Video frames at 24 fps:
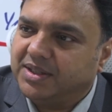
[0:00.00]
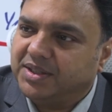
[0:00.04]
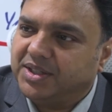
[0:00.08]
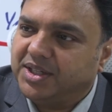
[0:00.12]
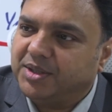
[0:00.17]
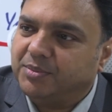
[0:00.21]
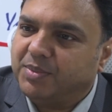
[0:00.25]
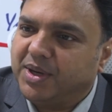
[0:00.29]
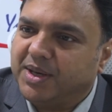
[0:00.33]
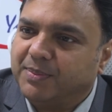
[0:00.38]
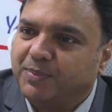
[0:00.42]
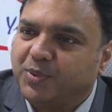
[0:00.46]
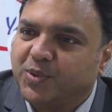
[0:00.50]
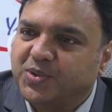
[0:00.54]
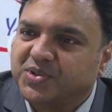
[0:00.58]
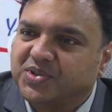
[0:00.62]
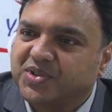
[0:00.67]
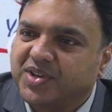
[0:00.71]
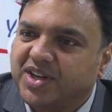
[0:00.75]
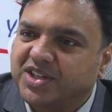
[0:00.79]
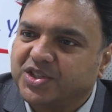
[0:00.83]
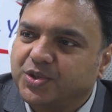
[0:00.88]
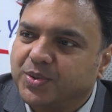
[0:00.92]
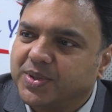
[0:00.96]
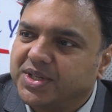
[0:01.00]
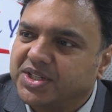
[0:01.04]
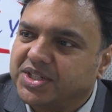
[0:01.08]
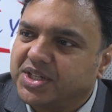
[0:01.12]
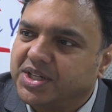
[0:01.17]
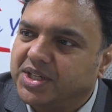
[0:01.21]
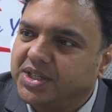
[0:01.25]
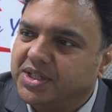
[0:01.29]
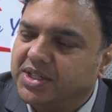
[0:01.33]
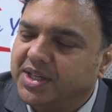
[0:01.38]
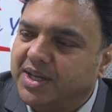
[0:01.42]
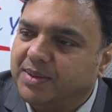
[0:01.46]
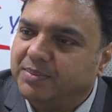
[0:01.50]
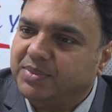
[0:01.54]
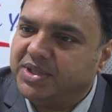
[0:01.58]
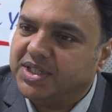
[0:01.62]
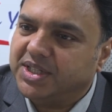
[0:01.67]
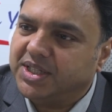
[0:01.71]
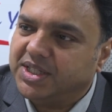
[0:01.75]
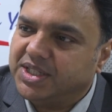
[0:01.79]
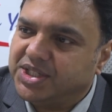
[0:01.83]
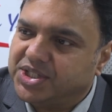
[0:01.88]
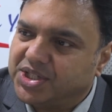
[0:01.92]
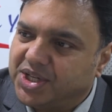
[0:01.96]
did my post-graduation in
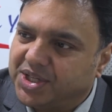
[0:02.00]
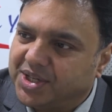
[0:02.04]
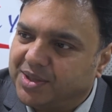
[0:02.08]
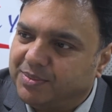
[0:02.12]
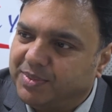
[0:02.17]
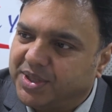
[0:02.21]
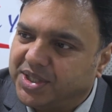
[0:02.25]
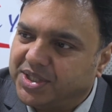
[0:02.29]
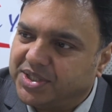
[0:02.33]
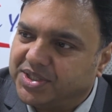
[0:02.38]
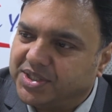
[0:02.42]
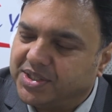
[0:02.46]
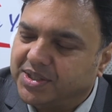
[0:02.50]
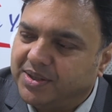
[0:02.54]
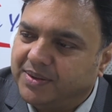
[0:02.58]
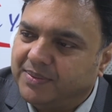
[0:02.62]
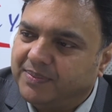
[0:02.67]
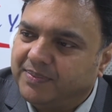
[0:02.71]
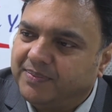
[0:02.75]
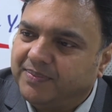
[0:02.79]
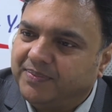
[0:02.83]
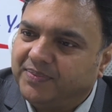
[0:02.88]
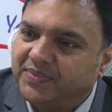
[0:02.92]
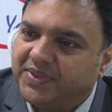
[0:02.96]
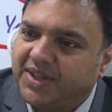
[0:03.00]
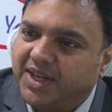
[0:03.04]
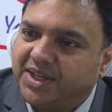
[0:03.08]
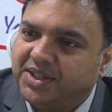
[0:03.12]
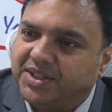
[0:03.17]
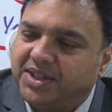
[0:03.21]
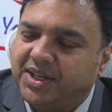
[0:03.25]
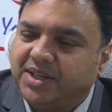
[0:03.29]
MD internal medicine and